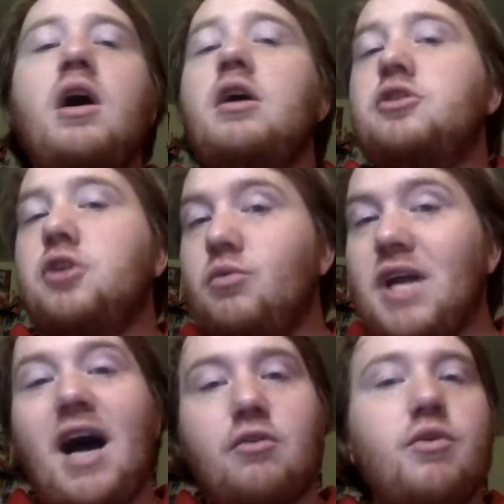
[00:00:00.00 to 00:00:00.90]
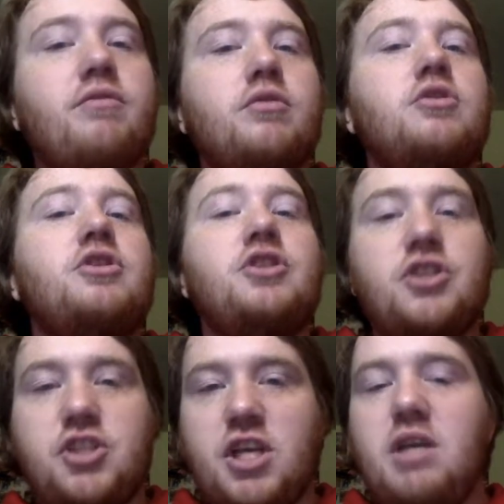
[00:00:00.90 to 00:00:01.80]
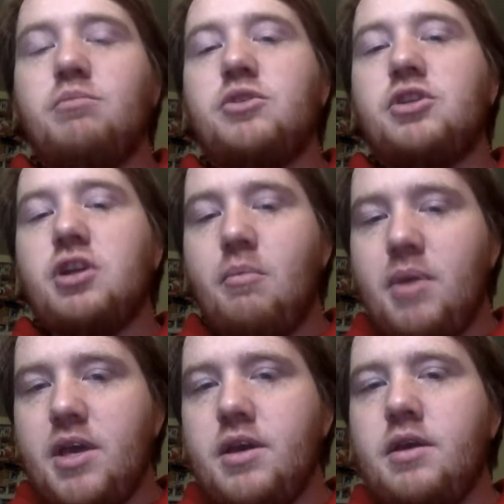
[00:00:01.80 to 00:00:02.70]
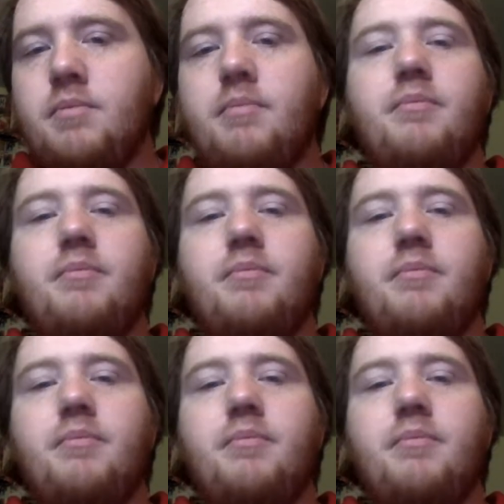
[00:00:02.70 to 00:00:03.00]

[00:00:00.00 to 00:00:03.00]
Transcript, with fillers: So Doc Rivers seems to be